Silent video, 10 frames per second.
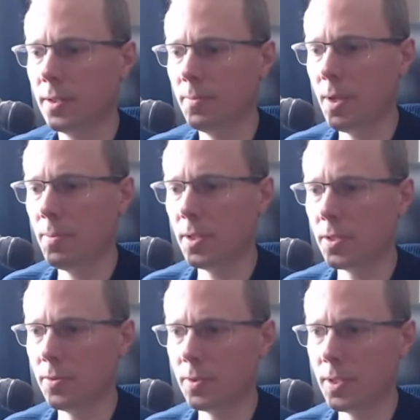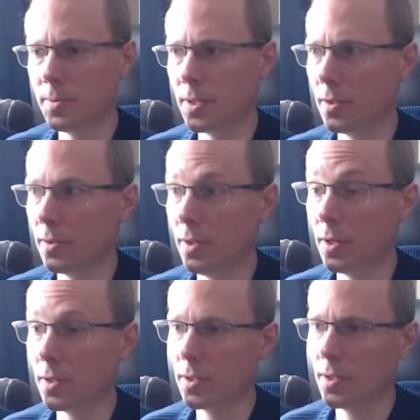Maybe the tooltip's
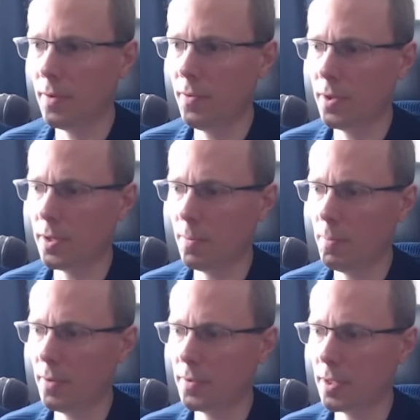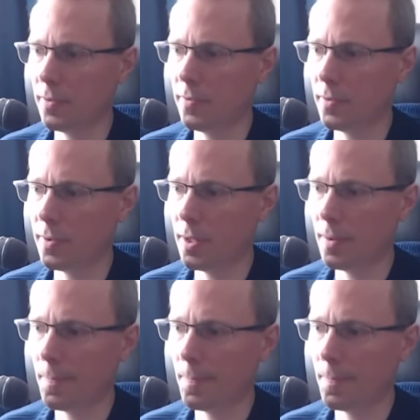incorrect. I thought it got buffed to give 15.